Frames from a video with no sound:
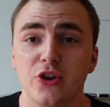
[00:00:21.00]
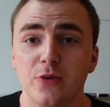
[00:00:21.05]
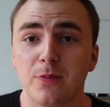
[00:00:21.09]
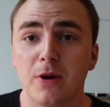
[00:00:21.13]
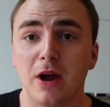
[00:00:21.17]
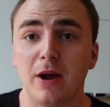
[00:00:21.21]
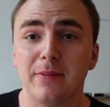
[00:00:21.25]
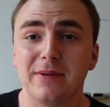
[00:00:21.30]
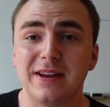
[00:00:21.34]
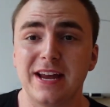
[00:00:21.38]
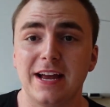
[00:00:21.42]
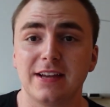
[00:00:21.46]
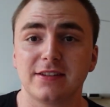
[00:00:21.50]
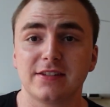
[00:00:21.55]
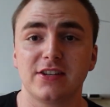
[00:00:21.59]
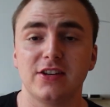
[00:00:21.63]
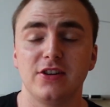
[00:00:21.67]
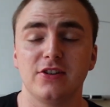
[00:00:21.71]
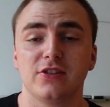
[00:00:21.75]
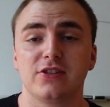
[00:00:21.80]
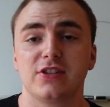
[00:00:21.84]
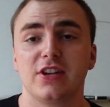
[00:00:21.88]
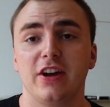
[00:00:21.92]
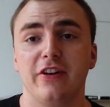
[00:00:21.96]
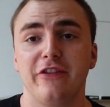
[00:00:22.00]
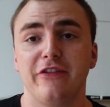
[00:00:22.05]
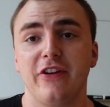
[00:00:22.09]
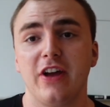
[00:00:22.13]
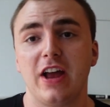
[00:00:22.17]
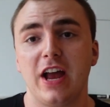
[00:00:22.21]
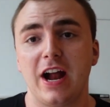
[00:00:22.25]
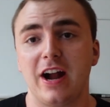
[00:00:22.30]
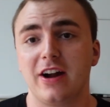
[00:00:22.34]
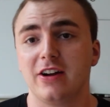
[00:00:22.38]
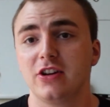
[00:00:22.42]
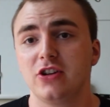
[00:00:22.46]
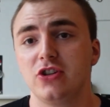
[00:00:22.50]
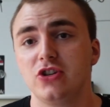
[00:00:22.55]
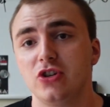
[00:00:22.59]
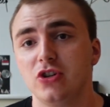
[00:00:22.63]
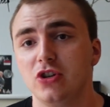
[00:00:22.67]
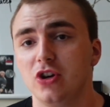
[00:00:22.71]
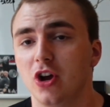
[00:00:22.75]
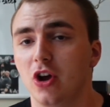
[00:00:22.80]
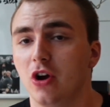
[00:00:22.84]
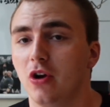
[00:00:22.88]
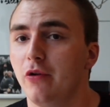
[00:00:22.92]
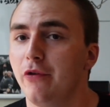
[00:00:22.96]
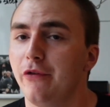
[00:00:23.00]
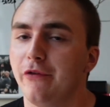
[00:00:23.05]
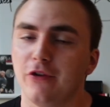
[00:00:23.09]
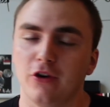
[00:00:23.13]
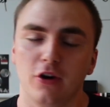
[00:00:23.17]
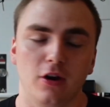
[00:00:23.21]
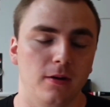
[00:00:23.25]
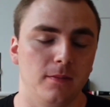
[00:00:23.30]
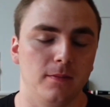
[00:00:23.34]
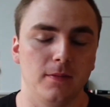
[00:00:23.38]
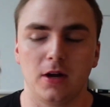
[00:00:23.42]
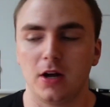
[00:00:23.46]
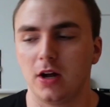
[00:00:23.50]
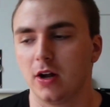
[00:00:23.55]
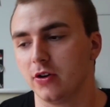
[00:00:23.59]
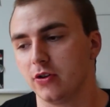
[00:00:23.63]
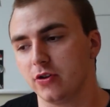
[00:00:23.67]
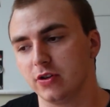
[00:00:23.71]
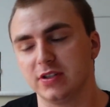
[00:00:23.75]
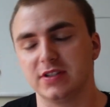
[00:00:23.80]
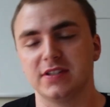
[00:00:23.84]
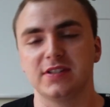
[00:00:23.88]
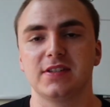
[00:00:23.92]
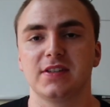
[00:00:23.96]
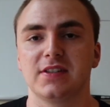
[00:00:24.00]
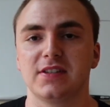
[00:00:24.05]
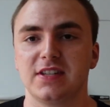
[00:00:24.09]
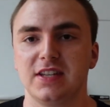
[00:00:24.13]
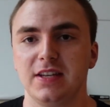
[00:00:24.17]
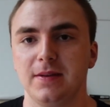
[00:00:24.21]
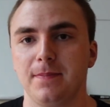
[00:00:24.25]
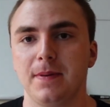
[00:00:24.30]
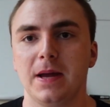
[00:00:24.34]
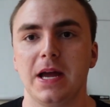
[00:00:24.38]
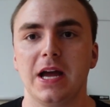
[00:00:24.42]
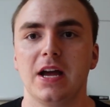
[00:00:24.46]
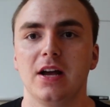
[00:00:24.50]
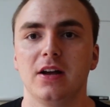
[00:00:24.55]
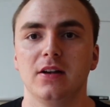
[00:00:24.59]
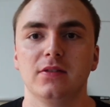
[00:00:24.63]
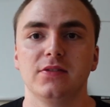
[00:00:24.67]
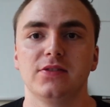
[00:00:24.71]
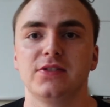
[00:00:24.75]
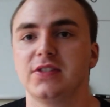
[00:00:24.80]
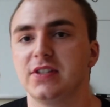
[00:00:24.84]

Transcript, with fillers: you're probably asking yourself, how did you go from 160 pounds,